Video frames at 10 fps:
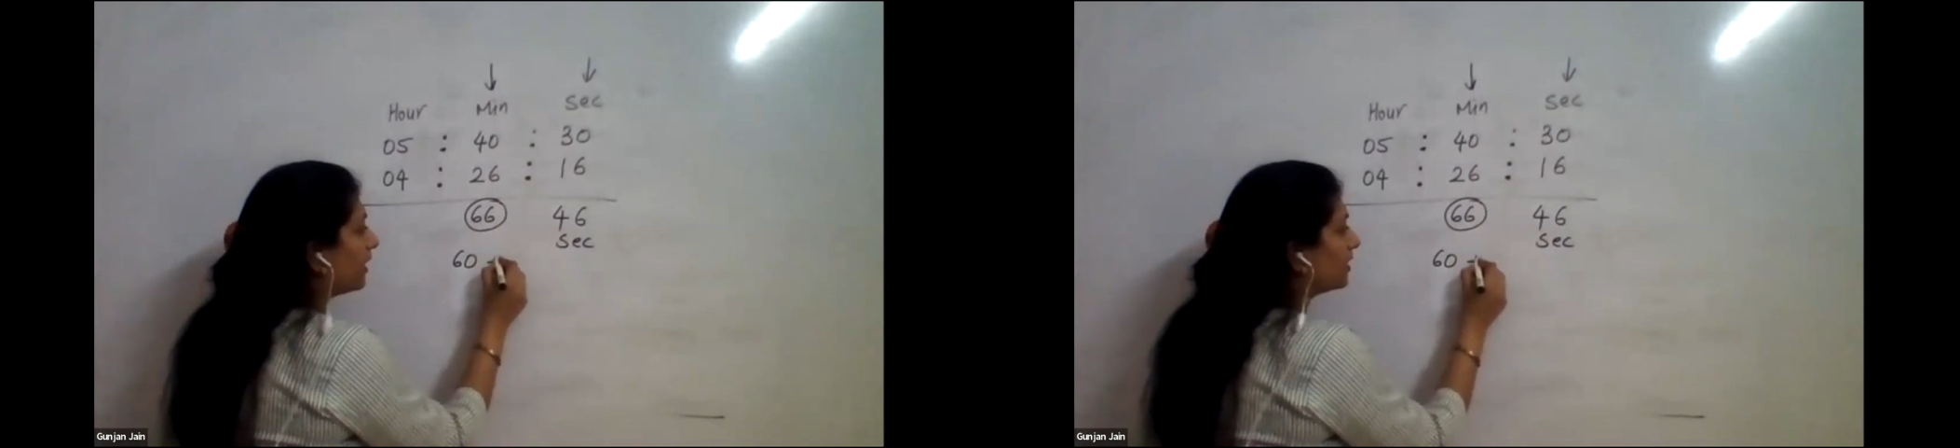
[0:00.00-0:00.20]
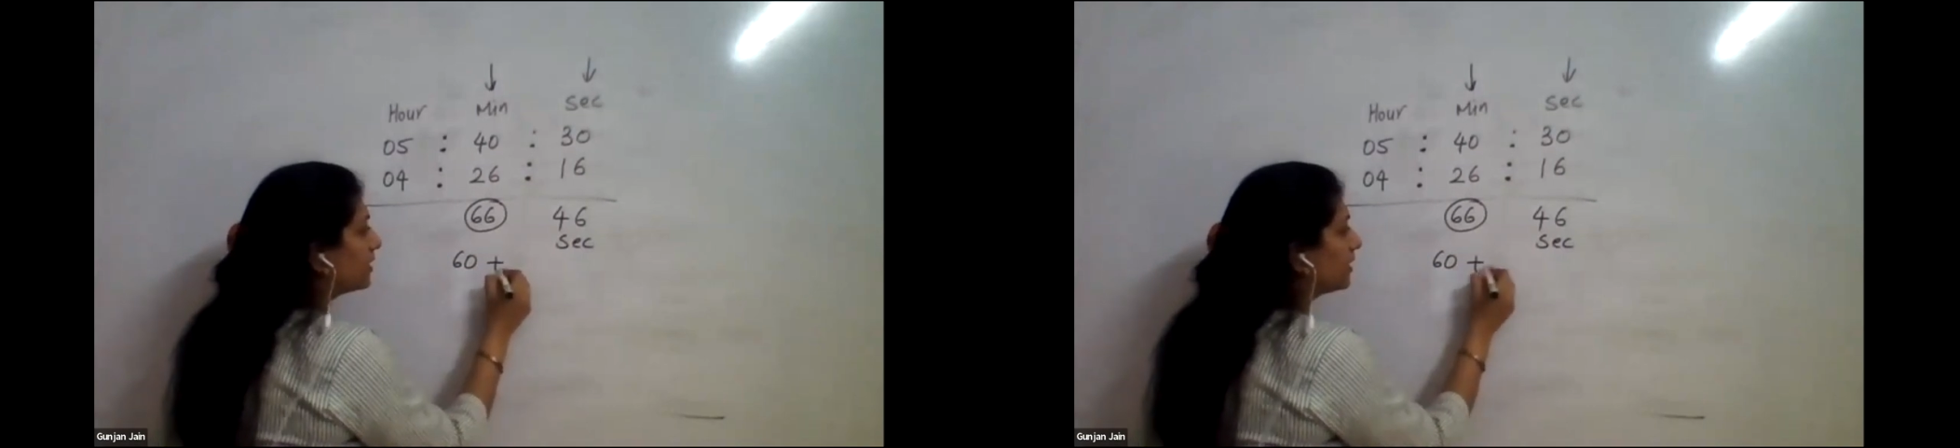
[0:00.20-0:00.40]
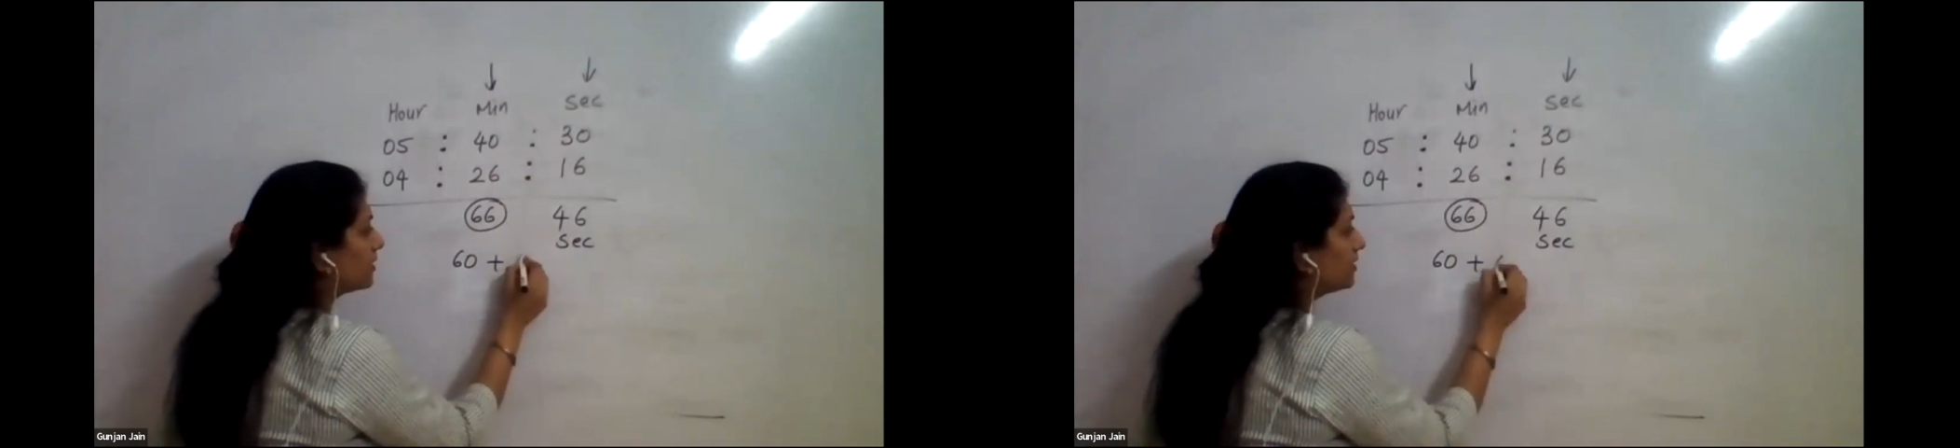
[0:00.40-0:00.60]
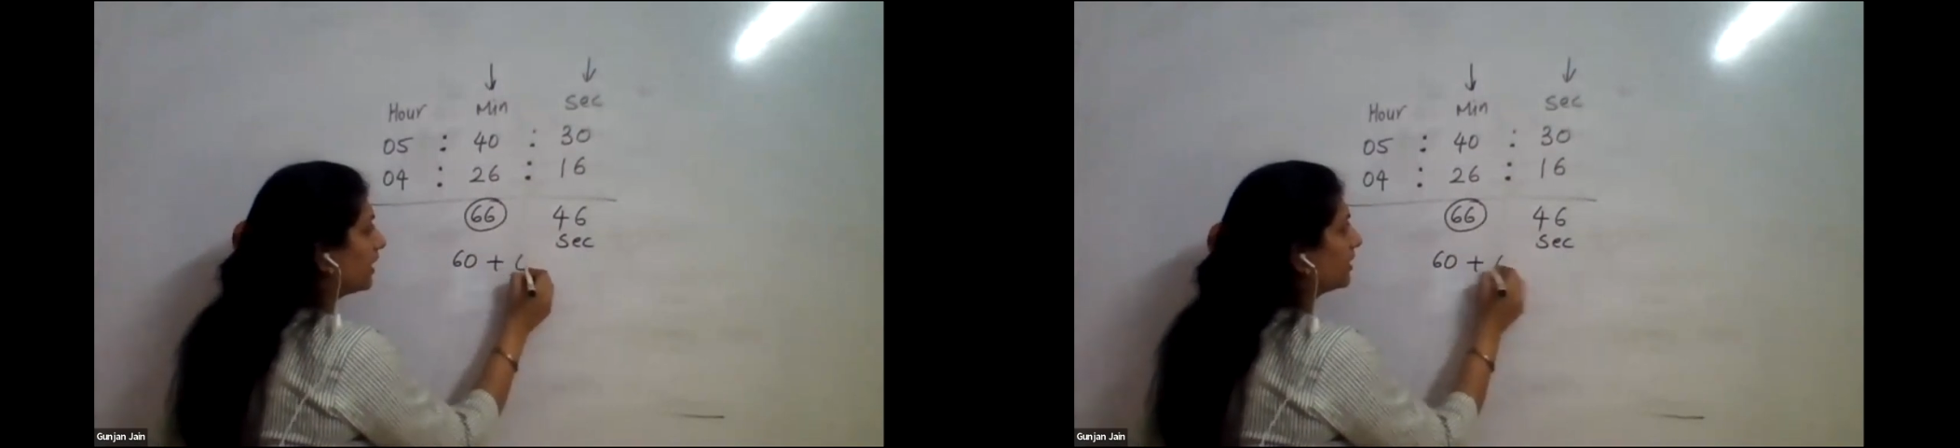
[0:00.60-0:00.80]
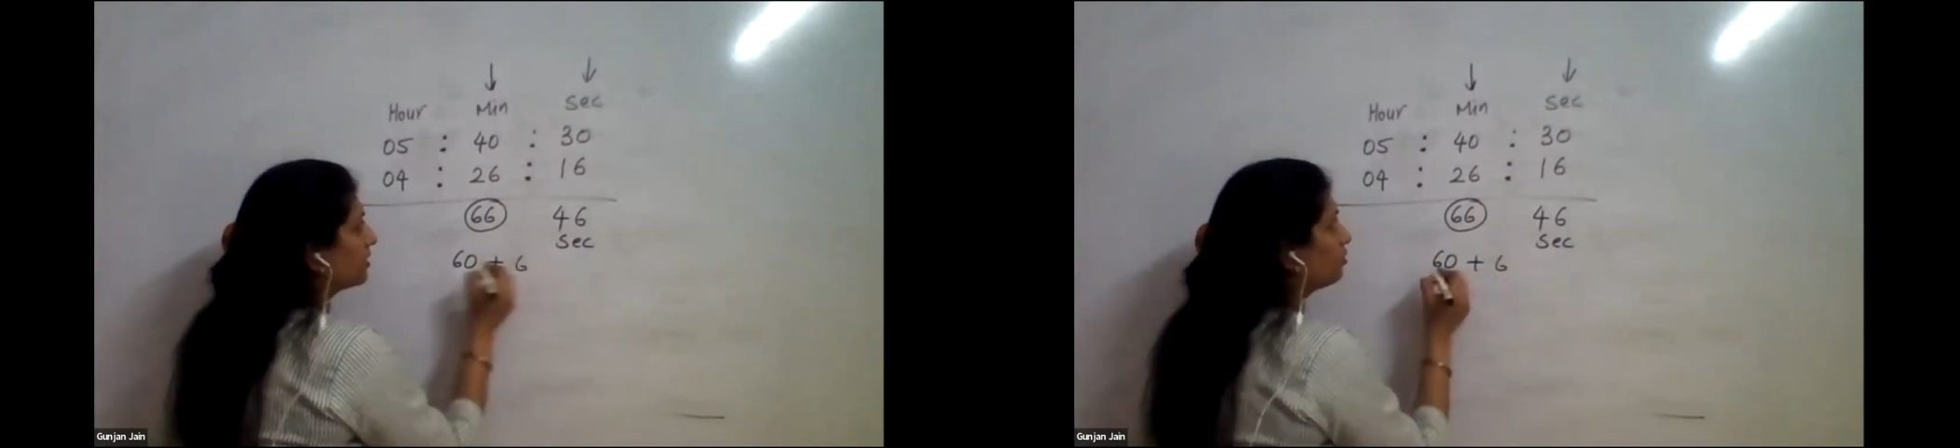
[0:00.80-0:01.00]
plus
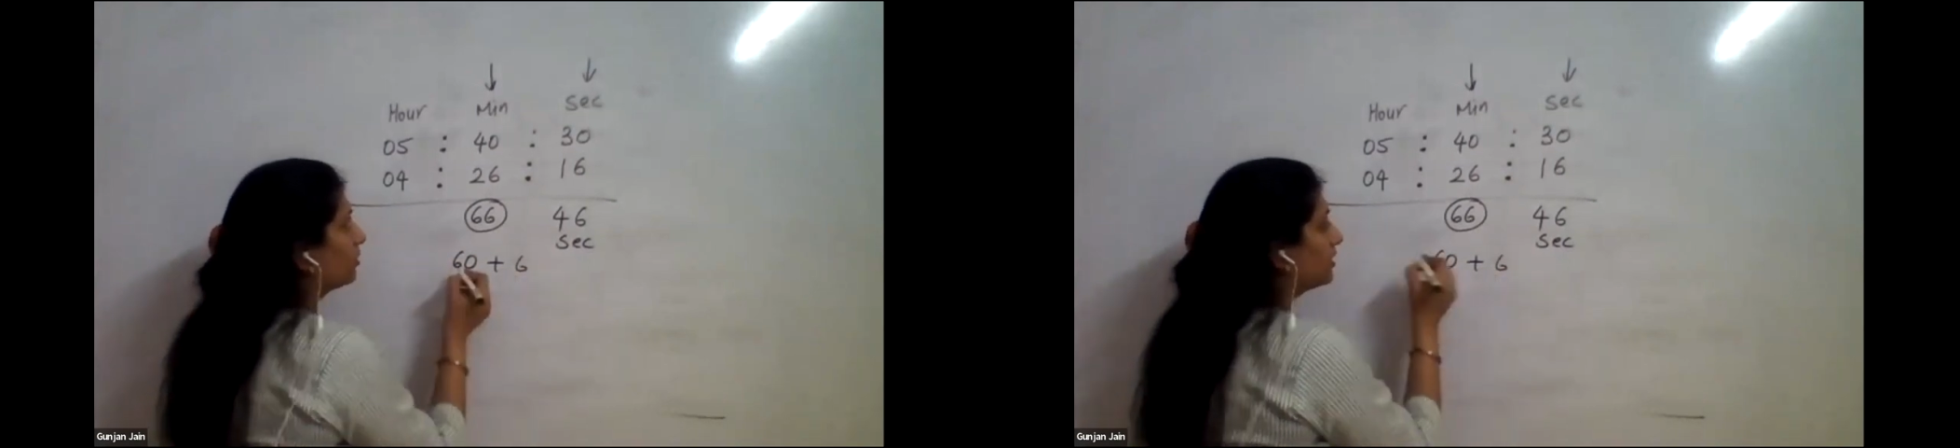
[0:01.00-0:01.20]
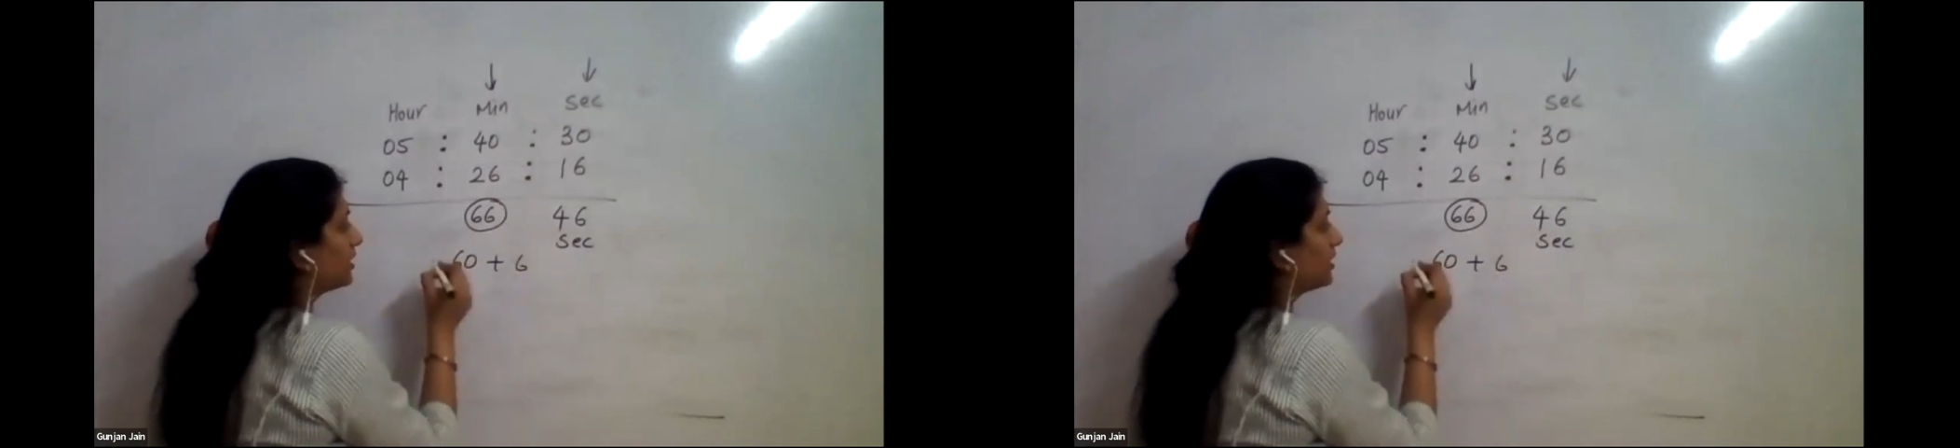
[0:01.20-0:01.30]
6. So this